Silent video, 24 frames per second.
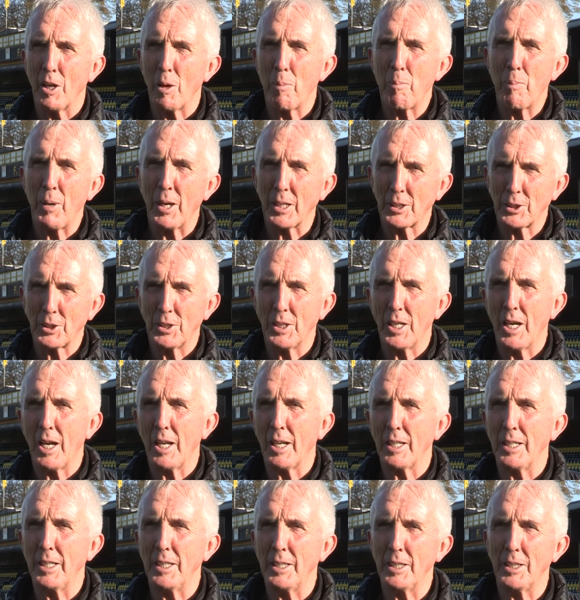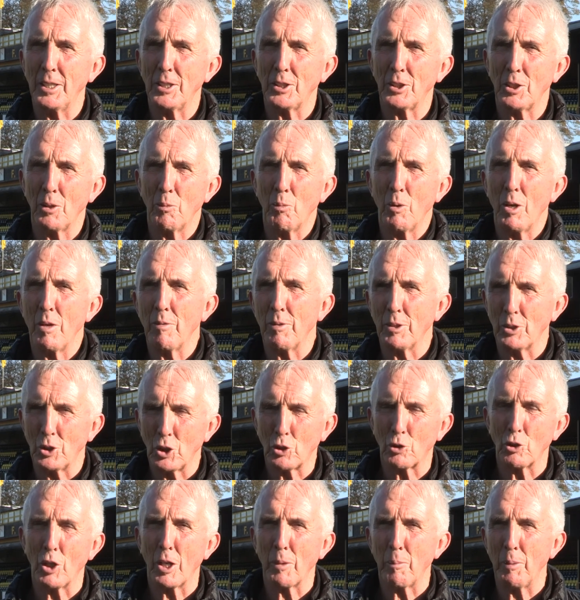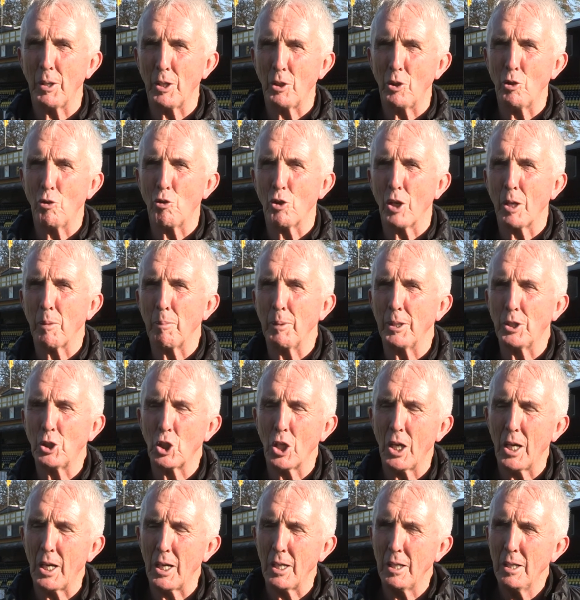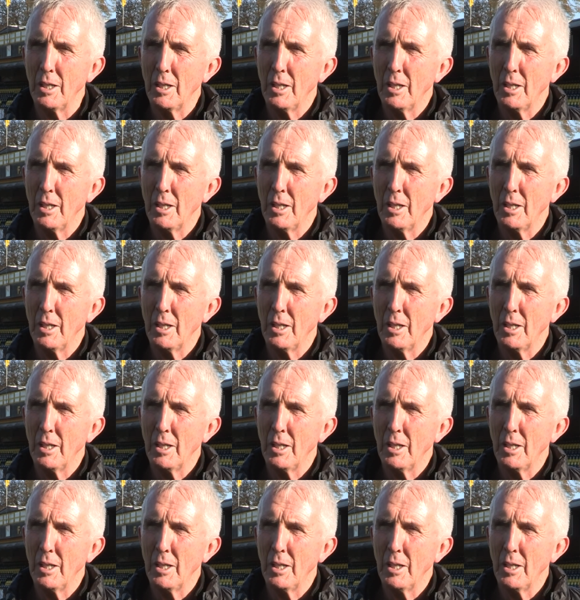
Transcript: of personalities and whatever, just rugby, good rugby chat.